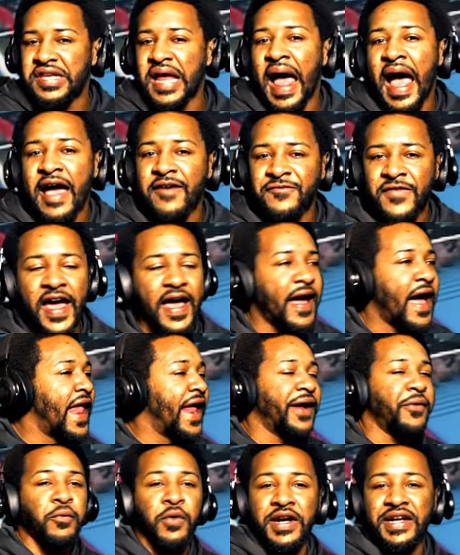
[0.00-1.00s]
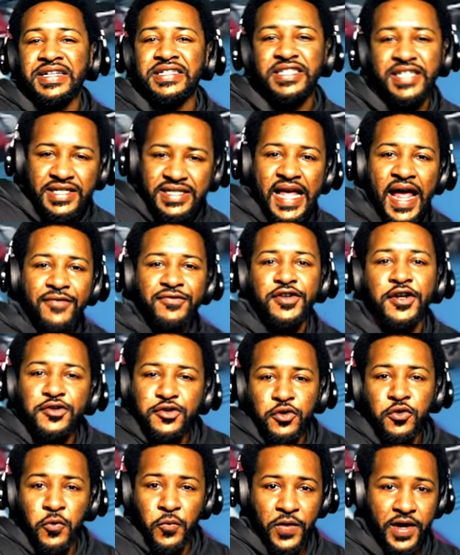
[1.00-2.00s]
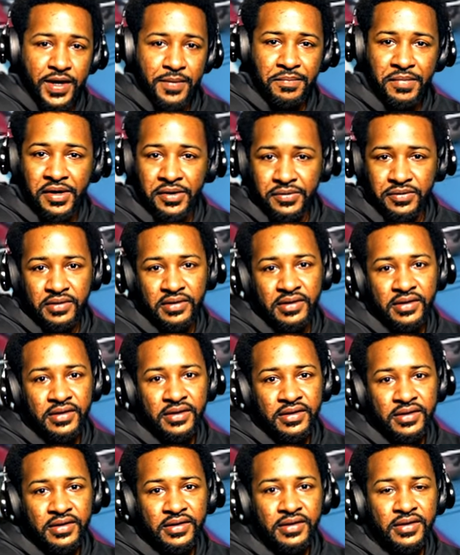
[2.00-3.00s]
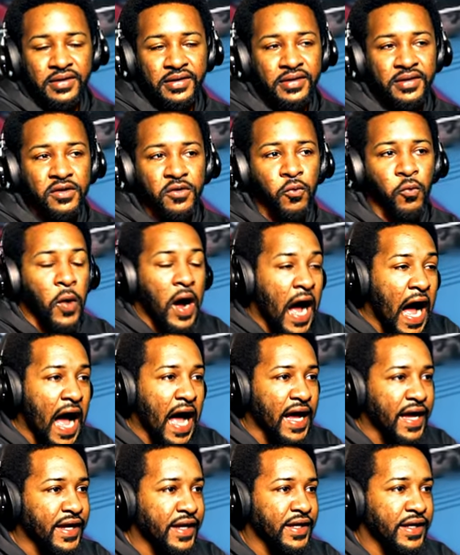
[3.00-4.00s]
Thai fight? Like, what does this have to do with, bro? Why?